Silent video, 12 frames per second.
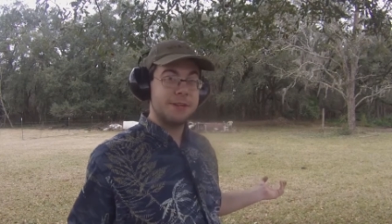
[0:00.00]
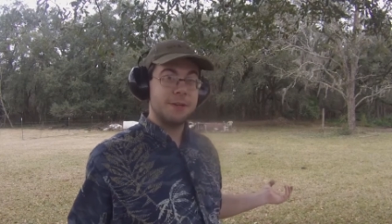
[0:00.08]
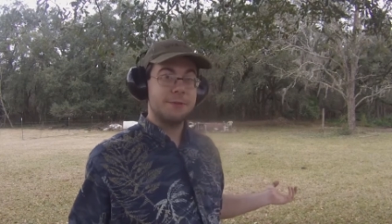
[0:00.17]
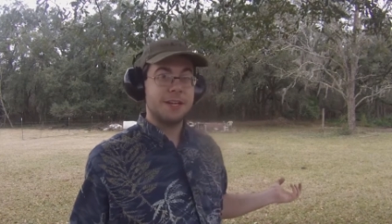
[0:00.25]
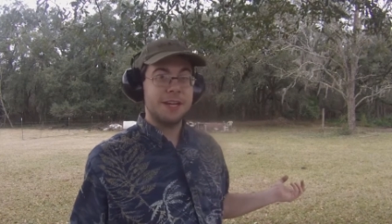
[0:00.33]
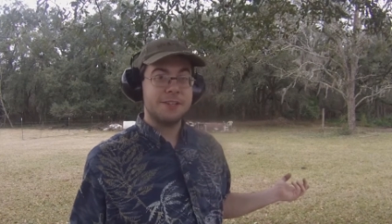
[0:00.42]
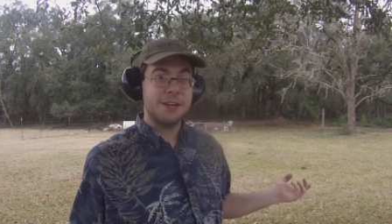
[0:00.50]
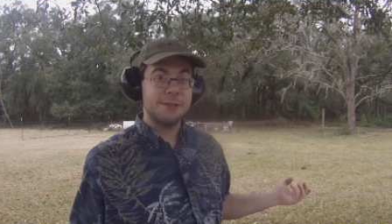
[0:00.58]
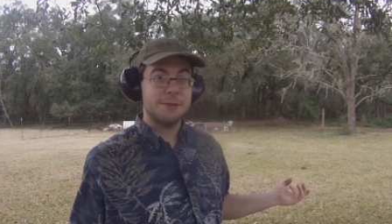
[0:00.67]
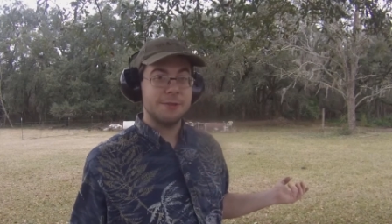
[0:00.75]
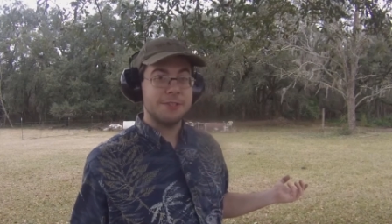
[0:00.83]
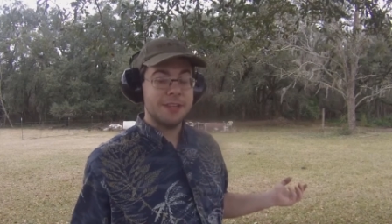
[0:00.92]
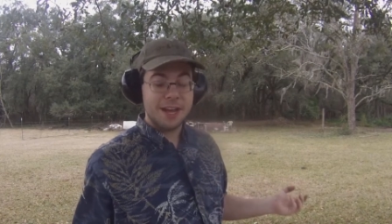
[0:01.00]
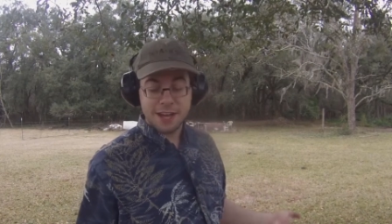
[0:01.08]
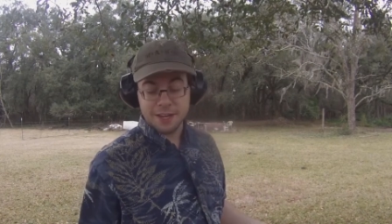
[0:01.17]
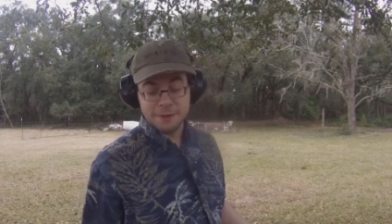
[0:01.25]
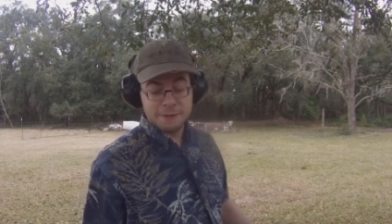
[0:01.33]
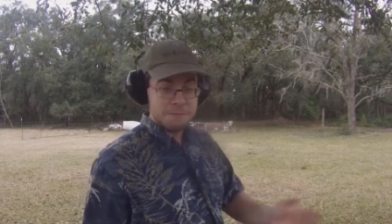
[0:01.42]
going to go take shelter
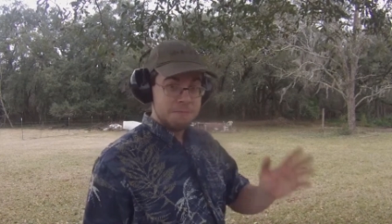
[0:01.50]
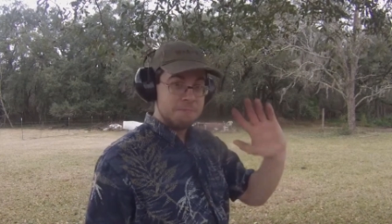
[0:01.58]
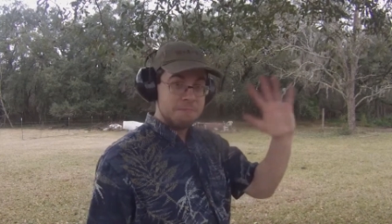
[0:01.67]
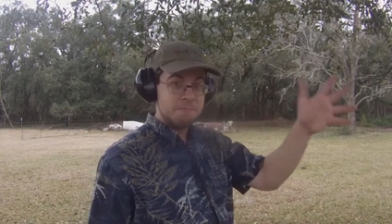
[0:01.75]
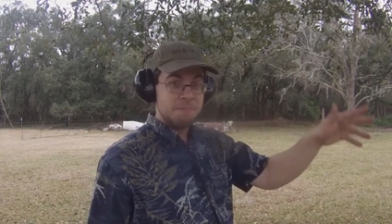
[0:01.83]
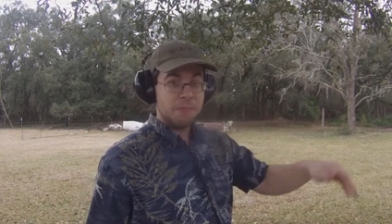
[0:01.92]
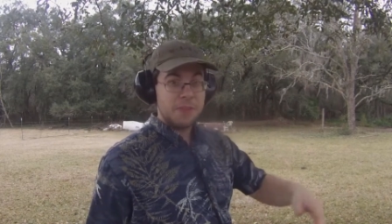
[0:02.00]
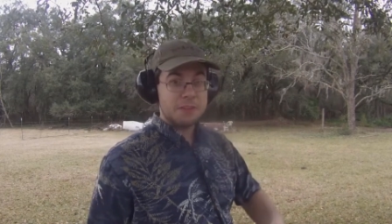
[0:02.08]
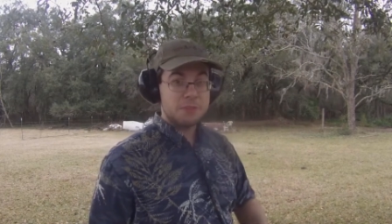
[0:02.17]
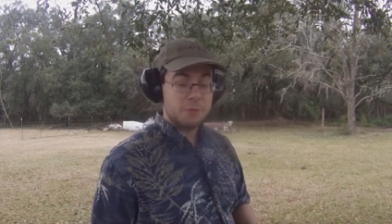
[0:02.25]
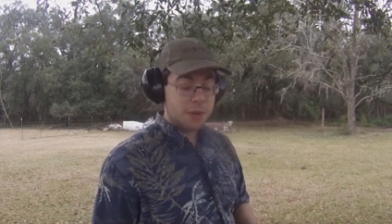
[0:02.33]
inside. Thanks for